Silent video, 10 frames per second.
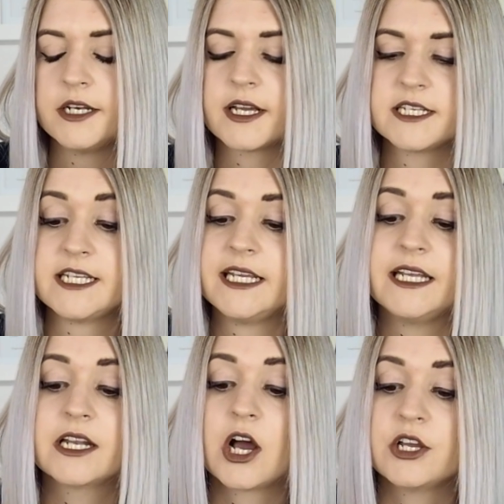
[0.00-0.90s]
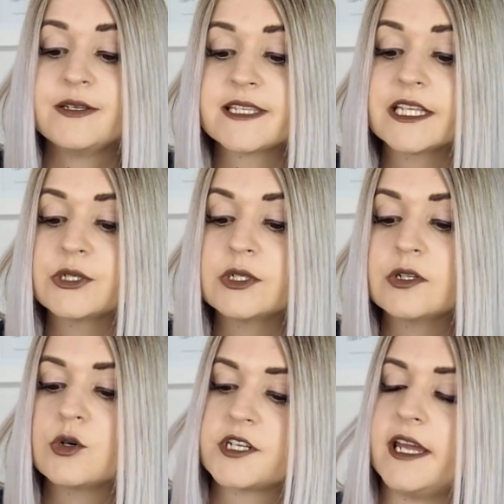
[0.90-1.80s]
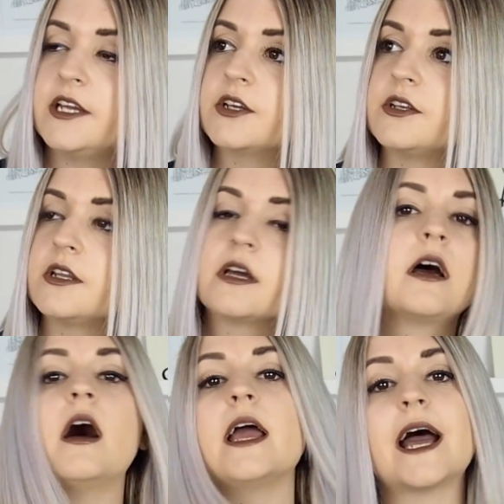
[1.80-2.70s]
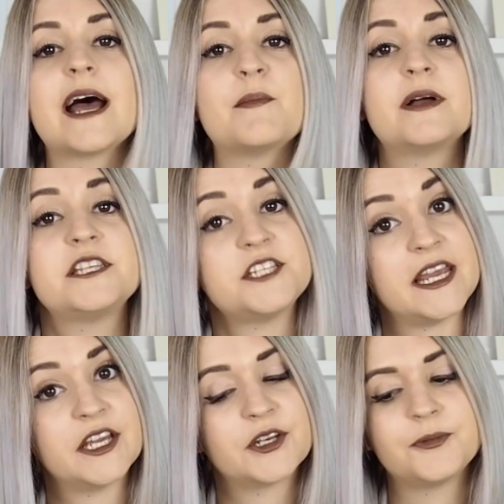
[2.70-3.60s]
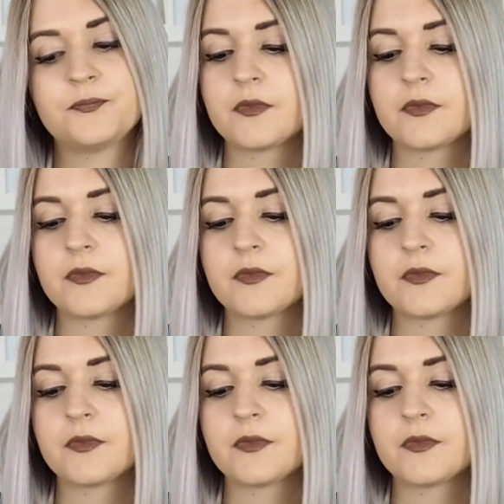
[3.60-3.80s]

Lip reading: 19. Are you single or taken? I am taken.